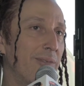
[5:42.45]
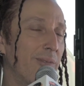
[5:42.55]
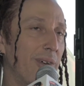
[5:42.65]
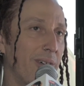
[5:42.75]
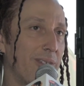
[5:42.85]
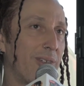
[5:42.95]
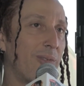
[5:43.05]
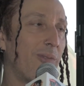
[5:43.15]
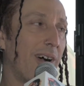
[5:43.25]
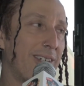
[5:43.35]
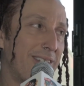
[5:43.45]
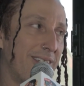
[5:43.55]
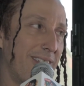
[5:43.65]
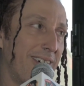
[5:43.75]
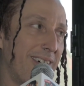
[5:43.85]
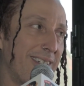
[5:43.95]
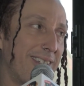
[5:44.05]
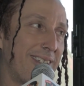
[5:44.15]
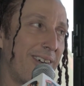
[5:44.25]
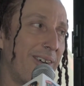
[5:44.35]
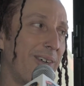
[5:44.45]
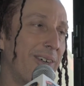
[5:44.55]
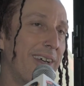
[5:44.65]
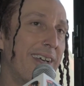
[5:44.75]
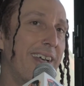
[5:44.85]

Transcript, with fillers: we also watch the dogs. Oh so wow!